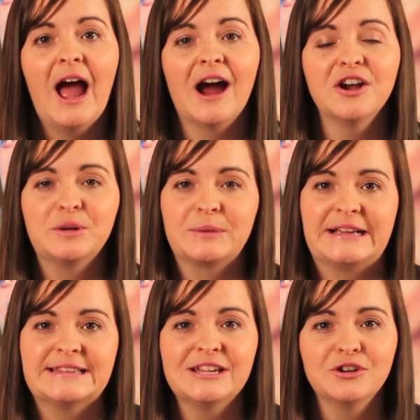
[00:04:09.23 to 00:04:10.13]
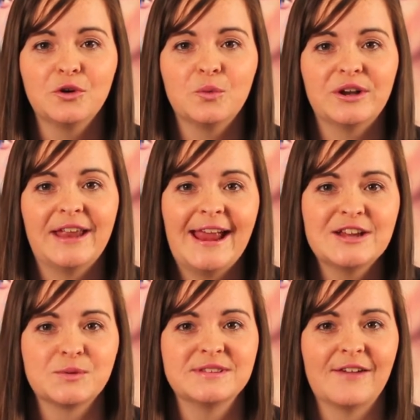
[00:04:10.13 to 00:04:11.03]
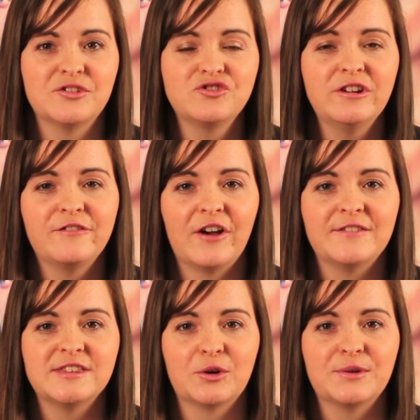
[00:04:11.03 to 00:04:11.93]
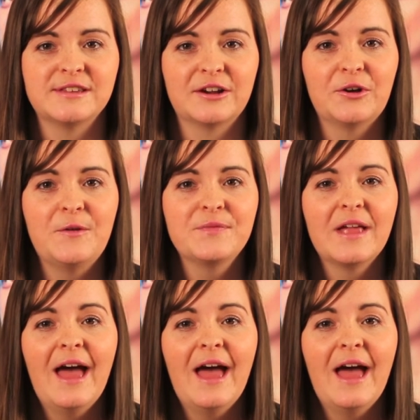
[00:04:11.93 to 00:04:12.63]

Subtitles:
Our number is 018173500.